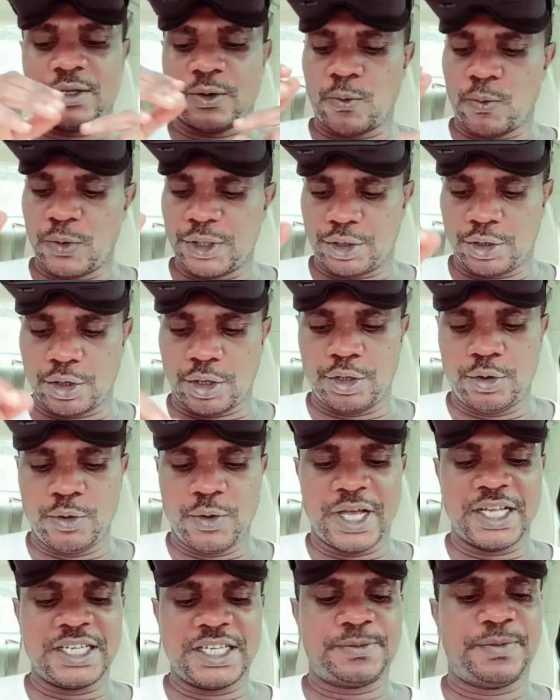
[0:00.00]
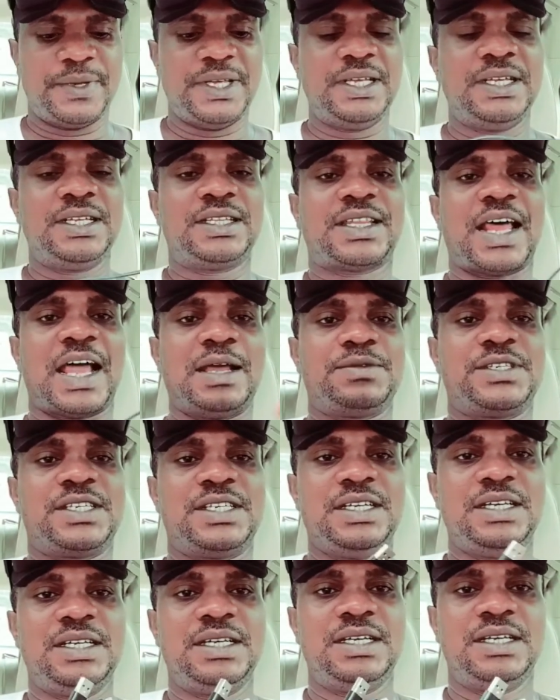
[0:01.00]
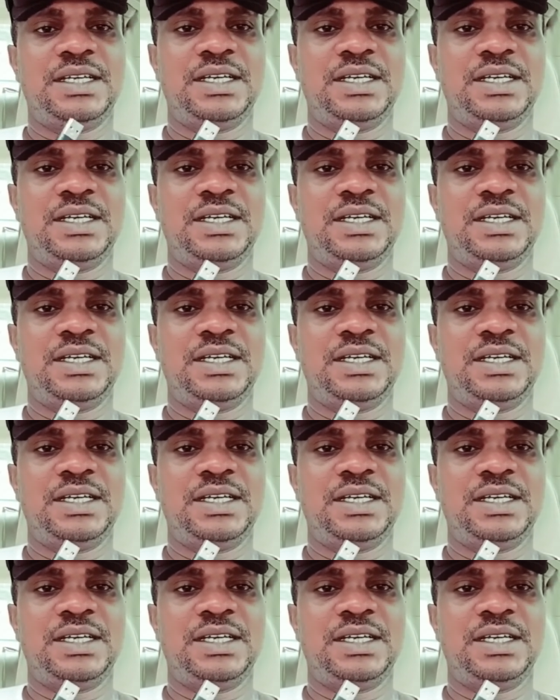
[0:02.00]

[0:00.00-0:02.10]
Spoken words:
with your USB Type-C